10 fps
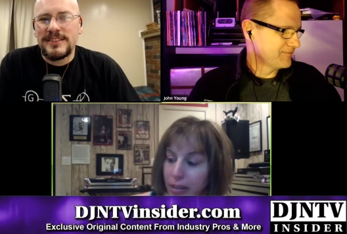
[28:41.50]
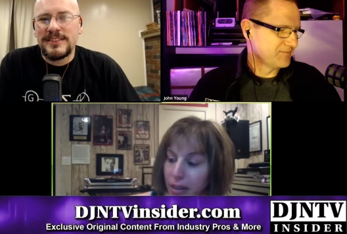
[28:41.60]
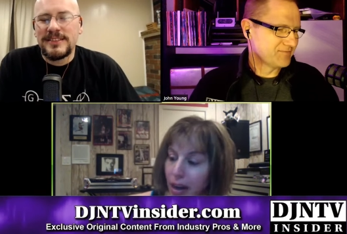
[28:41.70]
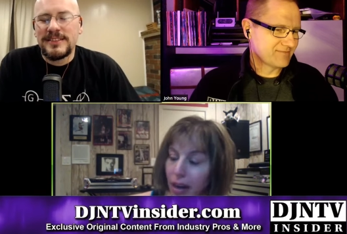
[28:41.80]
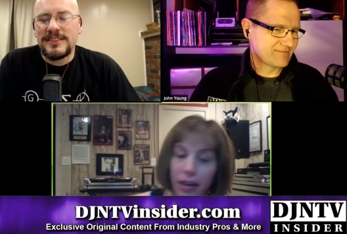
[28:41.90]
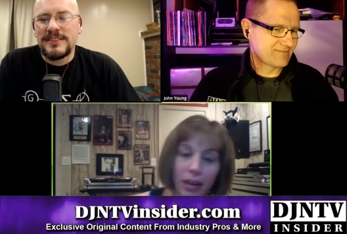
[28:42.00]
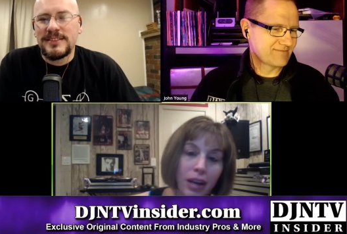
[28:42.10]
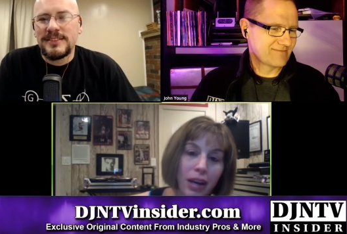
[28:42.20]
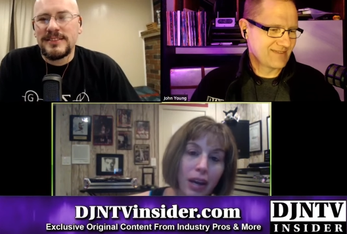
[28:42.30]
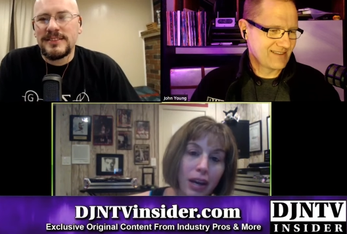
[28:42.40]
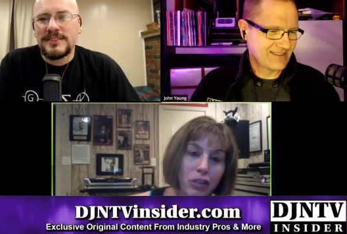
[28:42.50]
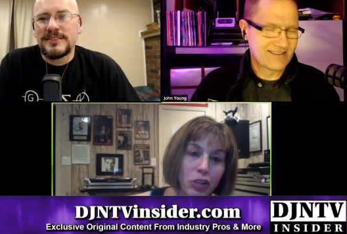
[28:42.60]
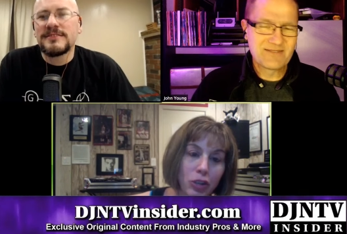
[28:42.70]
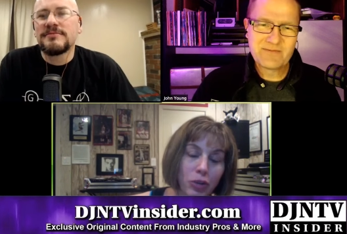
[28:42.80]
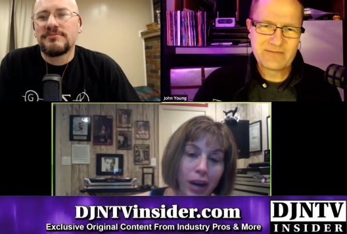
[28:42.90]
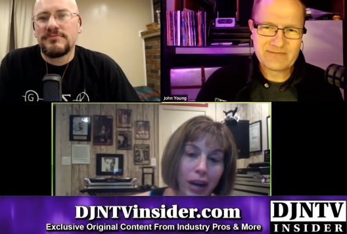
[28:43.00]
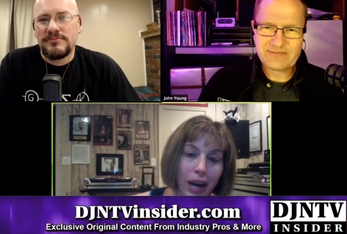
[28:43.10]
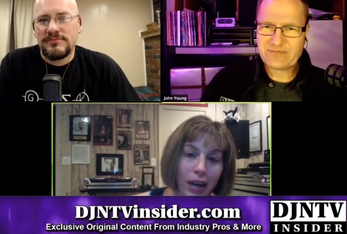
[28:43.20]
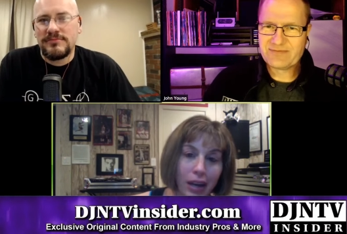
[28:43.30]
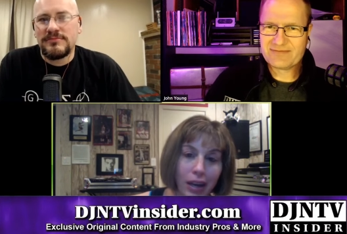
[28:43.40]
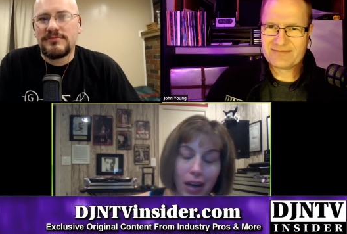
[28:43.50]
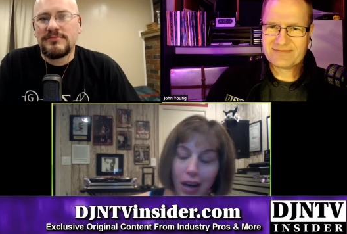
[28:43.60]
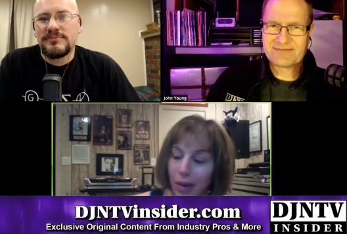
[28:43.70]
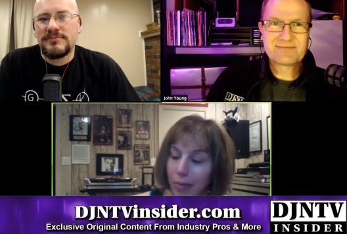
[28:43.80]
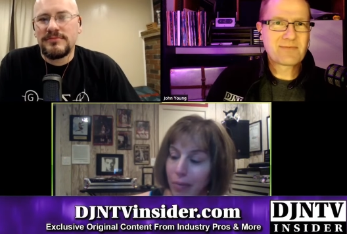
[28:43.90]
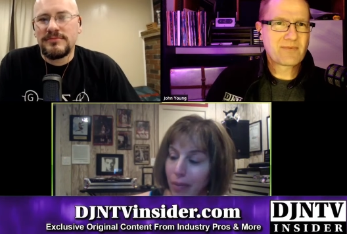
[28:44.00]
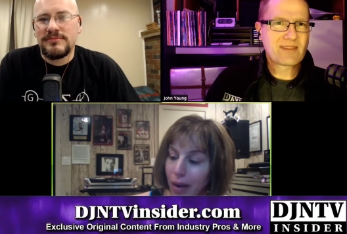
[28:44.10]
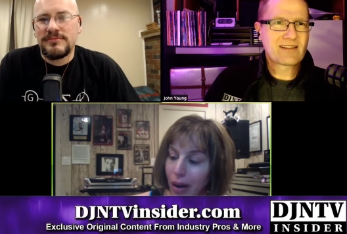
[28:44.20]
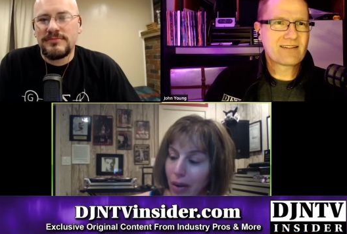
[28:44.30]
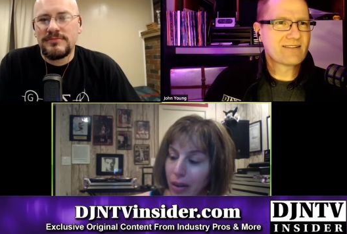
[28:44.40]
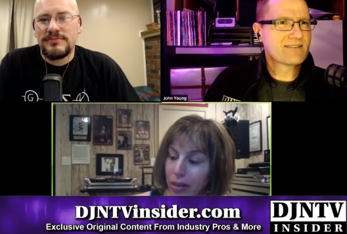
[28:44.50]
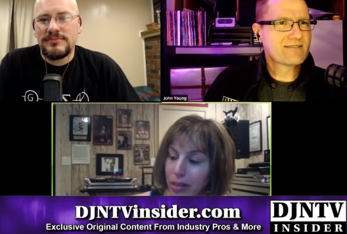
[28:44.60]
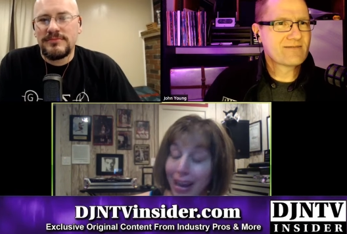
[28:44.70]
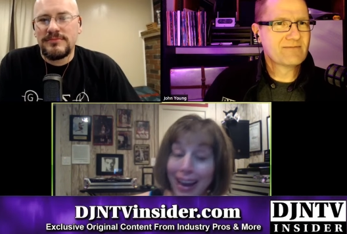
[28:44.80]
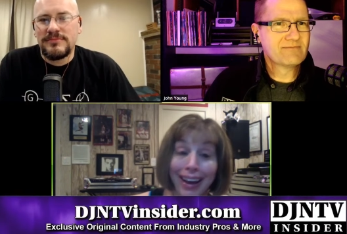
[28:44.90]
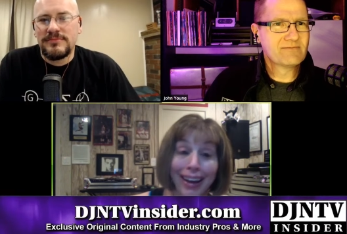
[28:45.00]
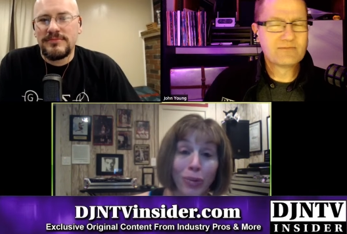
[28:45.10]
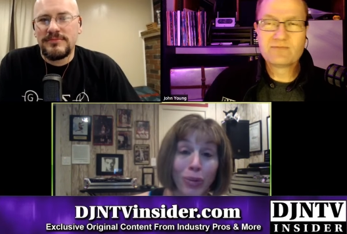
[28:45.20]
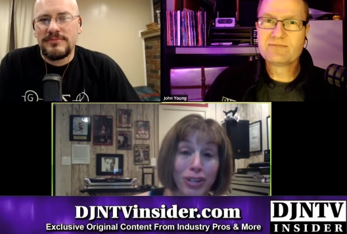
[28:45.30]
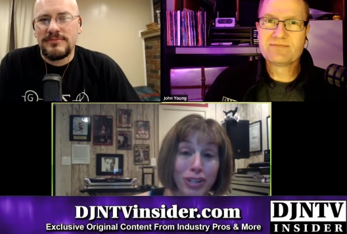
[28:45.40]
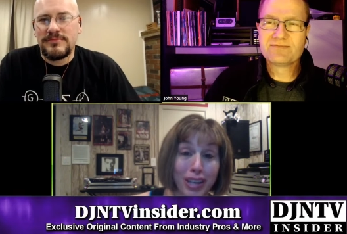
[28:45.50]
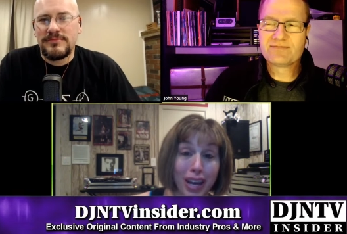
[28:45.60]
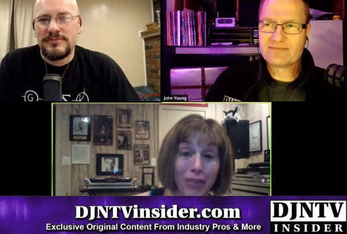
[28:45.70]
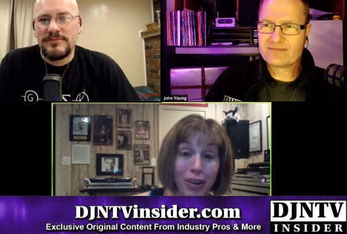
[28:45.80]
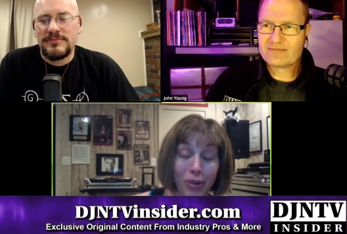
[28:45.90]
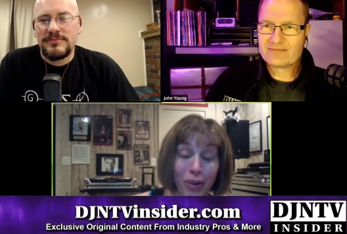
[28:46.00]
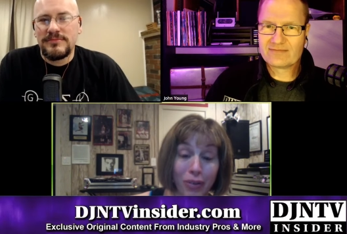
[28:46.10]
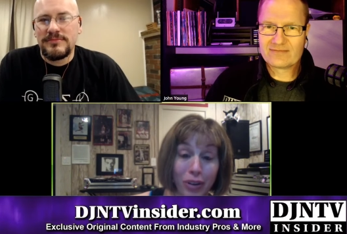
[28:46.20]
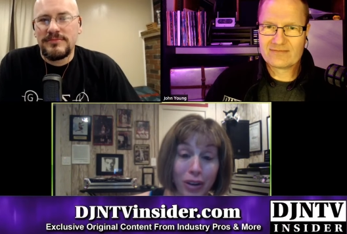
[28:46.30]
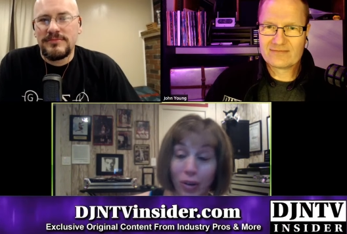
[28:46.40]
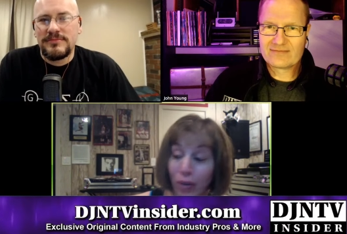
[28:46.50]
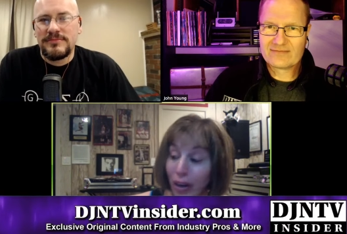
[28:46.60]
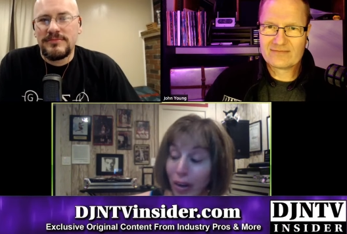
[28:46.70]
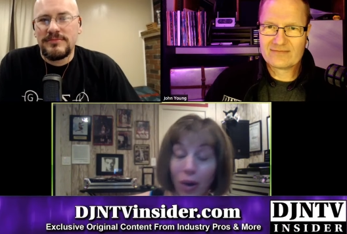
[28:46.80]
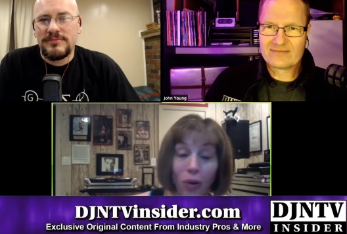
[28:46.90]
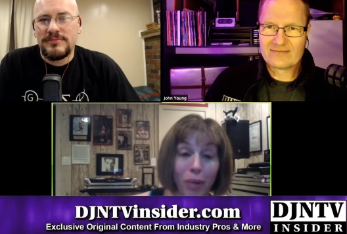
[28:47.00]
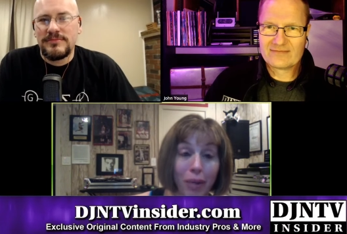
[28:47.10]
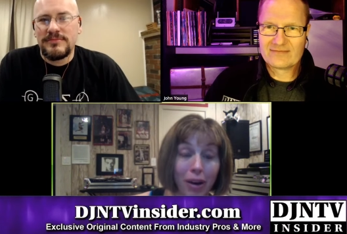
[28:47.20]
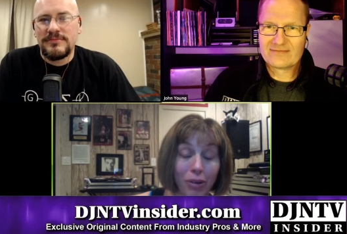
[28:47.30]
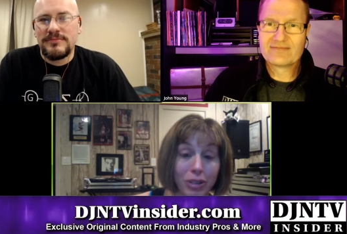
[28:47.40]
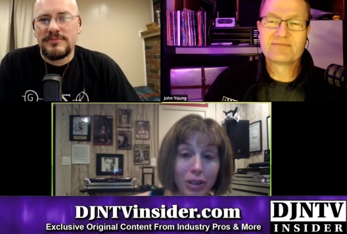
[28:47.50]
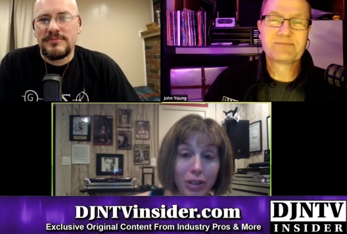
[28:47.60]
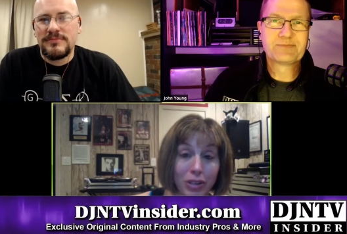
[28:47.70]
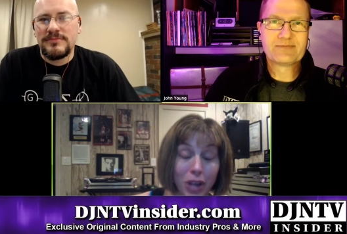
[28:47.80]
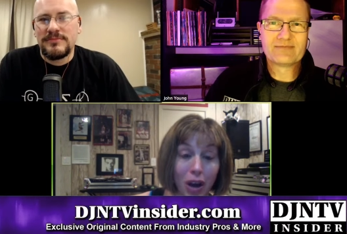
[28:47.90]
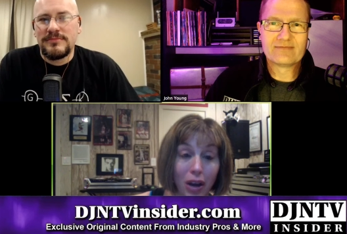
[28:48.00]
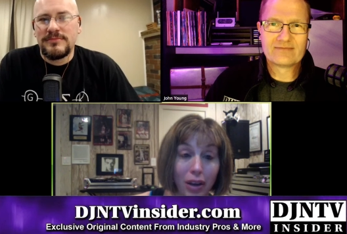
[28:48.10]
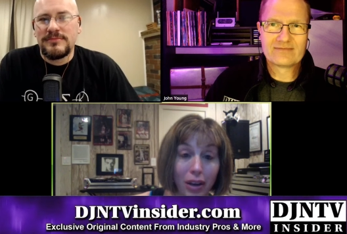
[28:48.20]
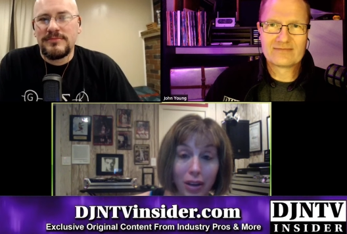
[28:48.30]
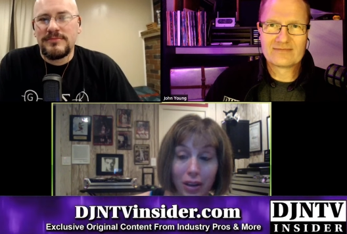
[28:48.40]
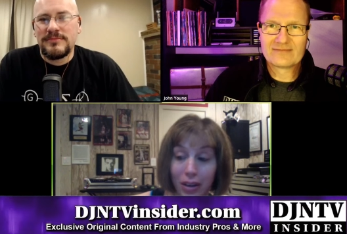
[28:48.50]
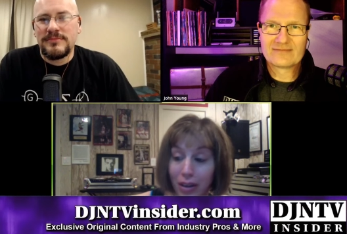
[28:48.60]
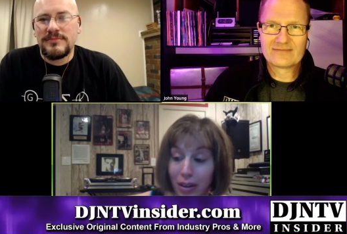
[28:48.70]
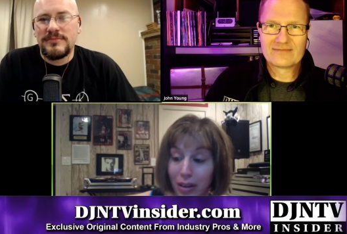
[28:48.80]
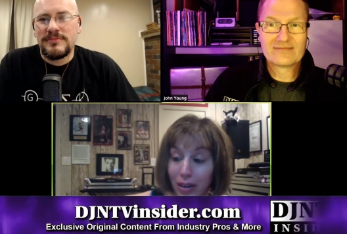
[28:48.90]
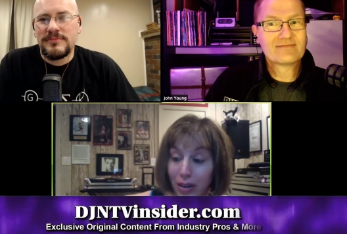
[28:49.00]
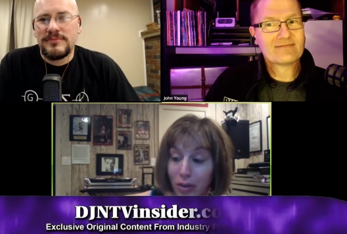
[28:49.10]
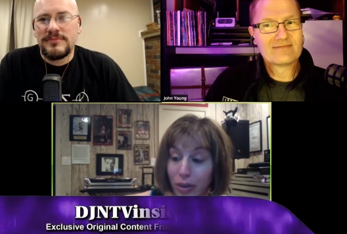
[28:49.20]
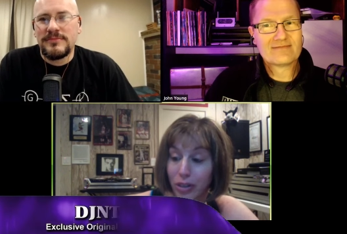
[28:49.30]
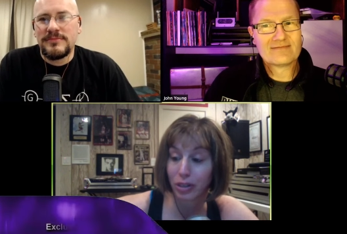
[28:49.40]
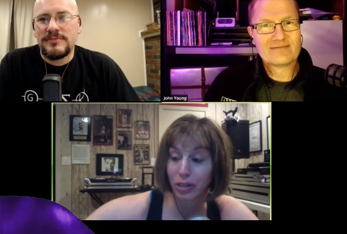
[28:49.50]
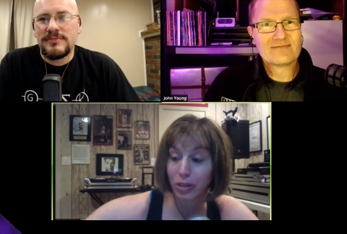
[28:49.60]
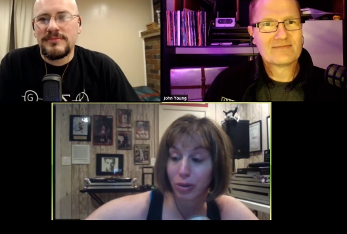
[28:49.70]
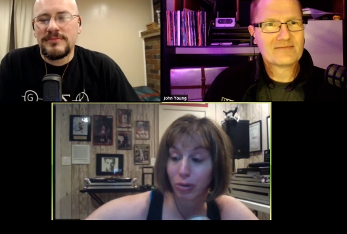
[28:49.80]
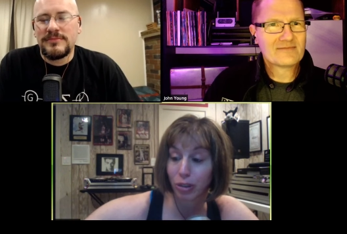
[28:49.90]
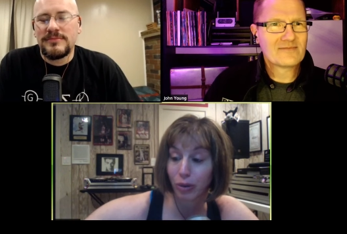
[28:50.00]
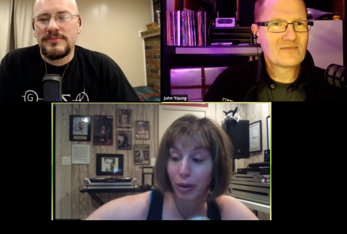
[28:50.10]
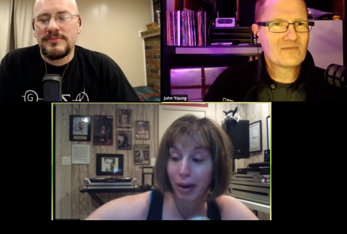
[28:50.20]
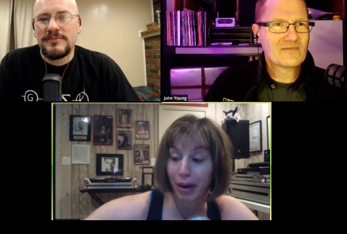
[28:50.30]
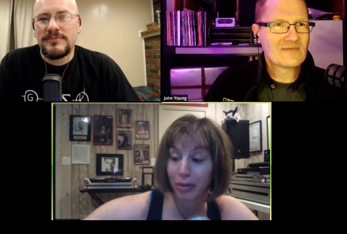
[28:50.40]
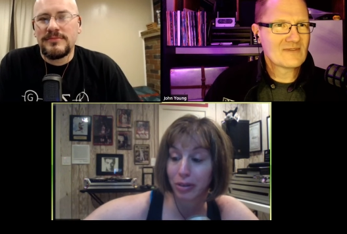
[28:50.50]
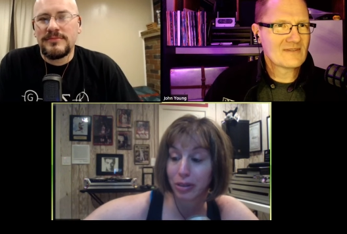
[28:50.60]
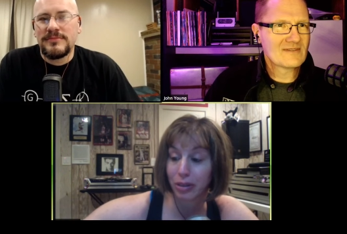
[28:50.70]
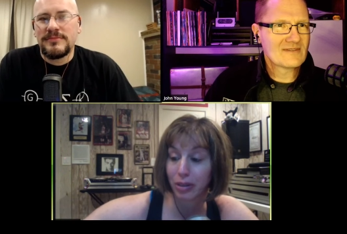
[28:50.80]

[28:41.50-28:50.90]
Speaker 1: Dion as 2 iconic artists. And we just gave you, if you didn't already know about the song, we just told you about